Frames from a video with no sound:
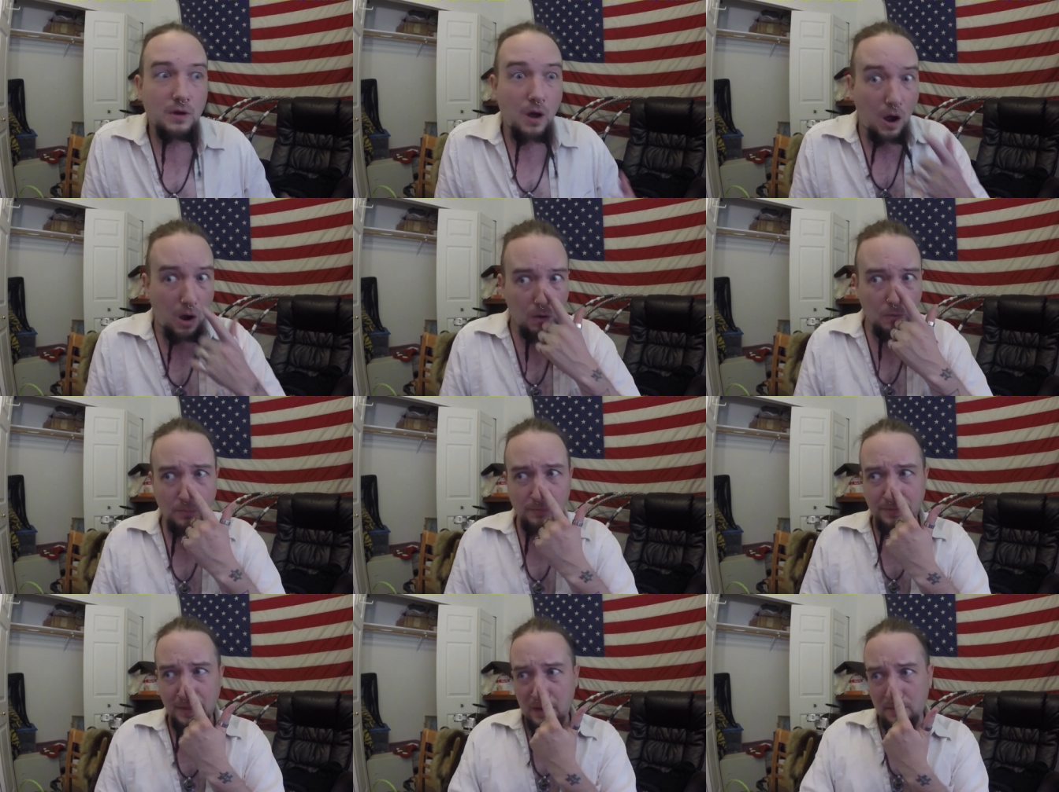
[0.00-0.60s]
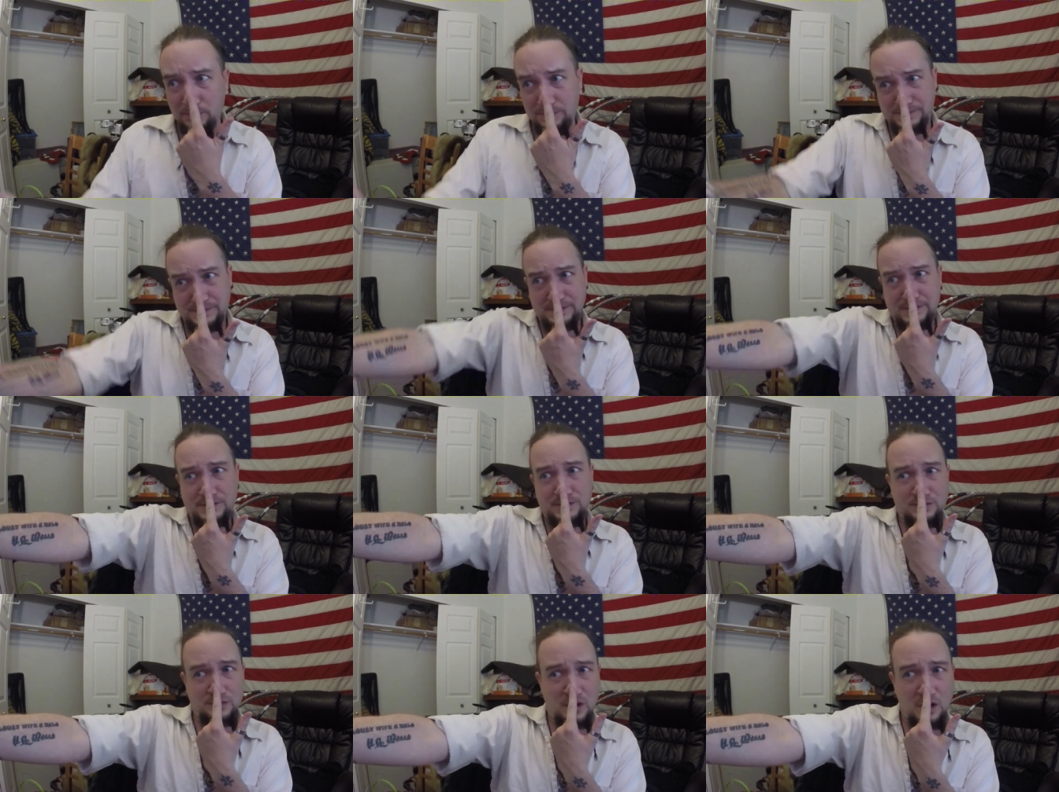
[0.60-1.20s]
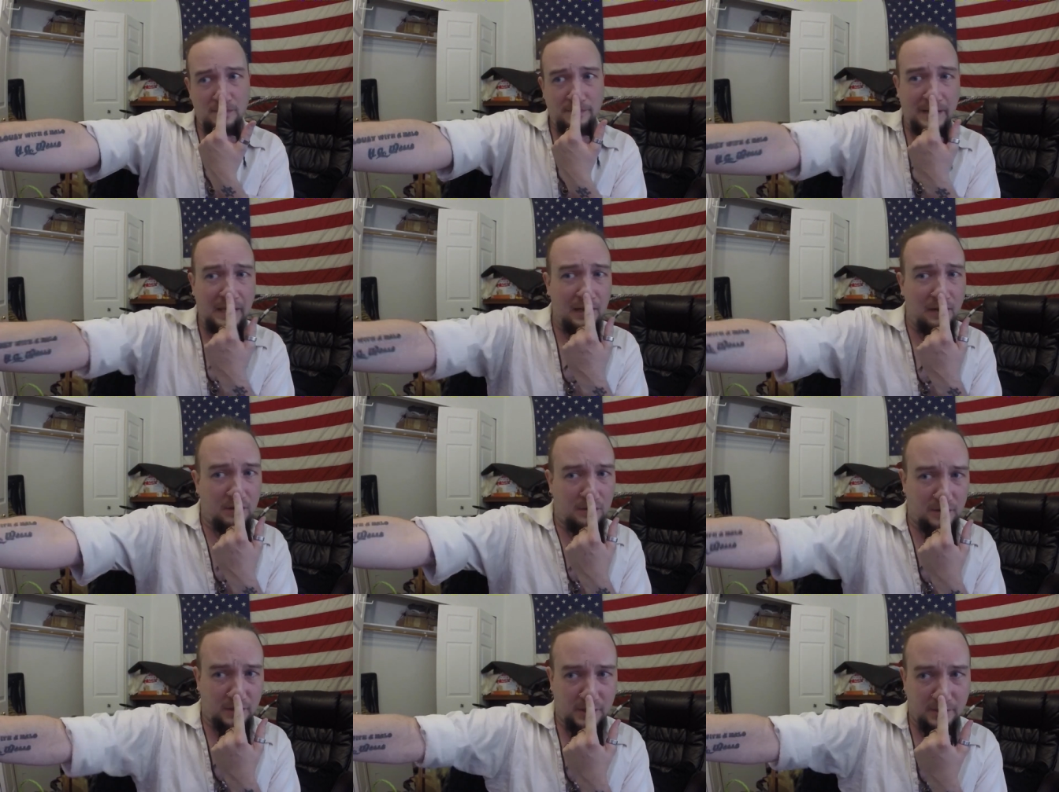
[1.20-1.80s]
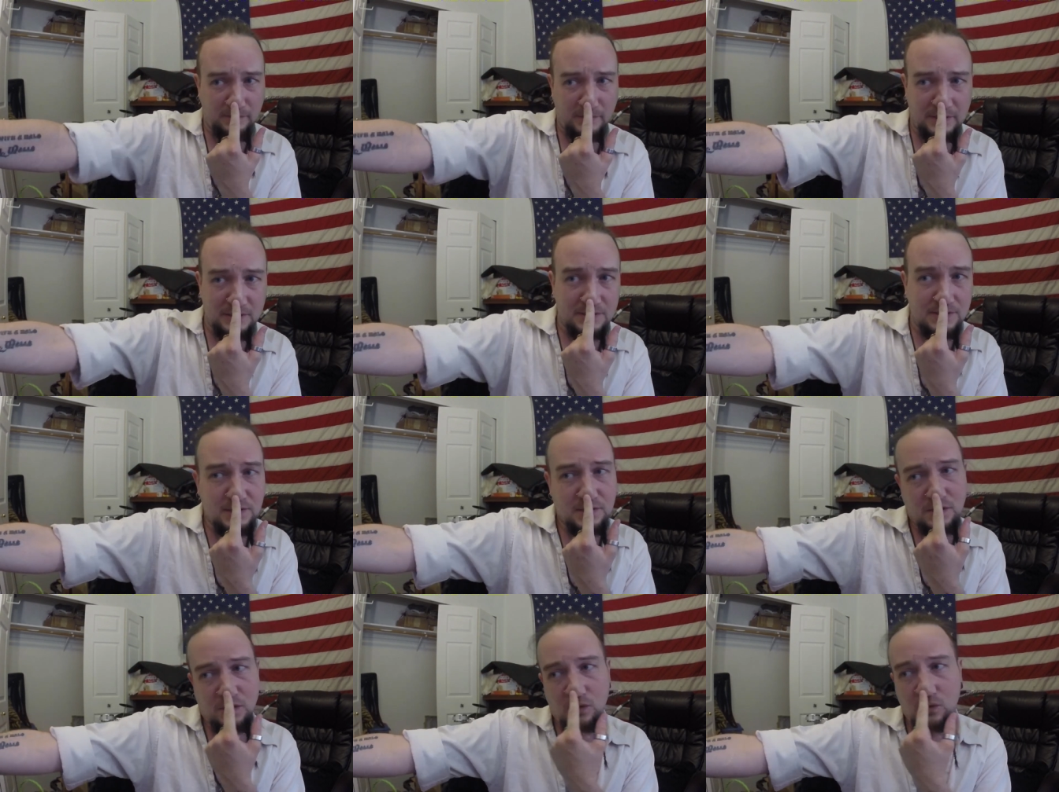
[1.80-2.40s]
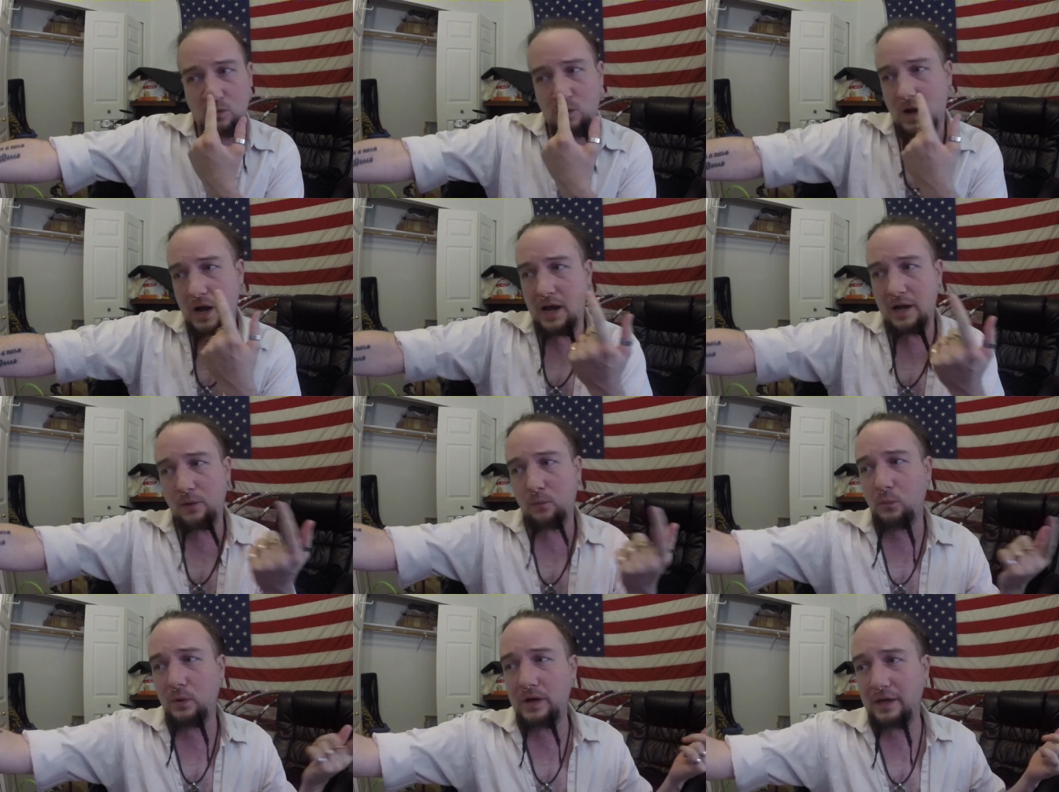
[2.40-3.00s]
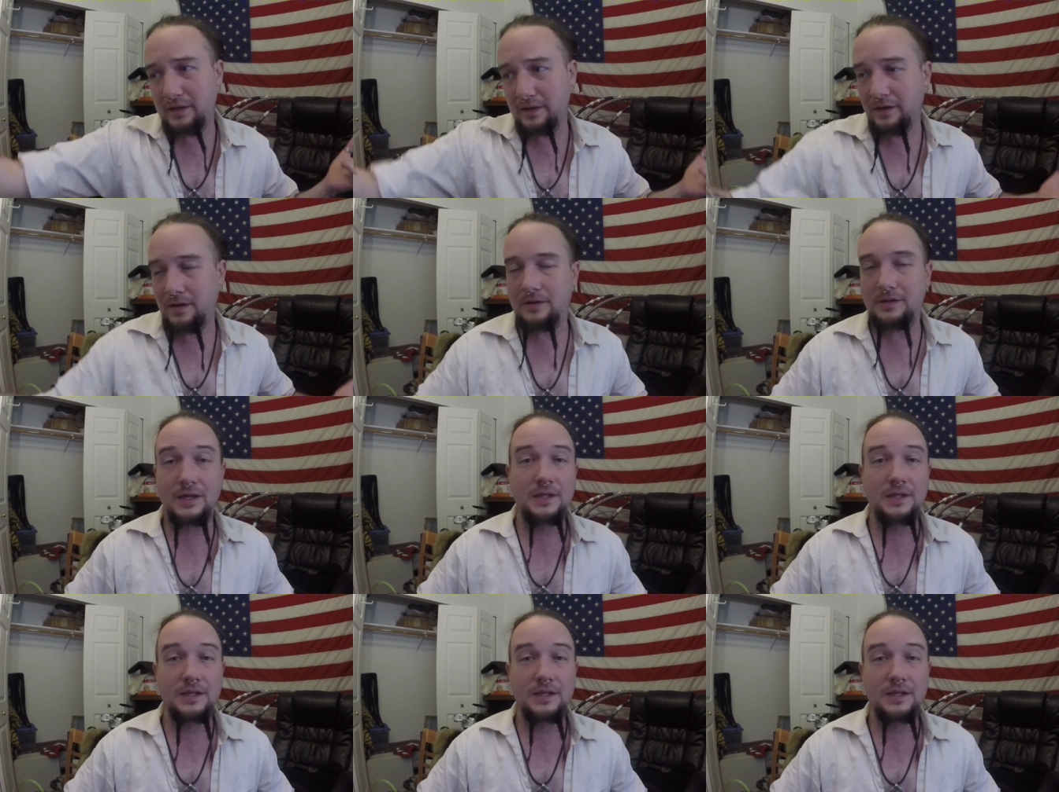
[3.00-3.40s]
Oh, that was a straw man argument, so I win.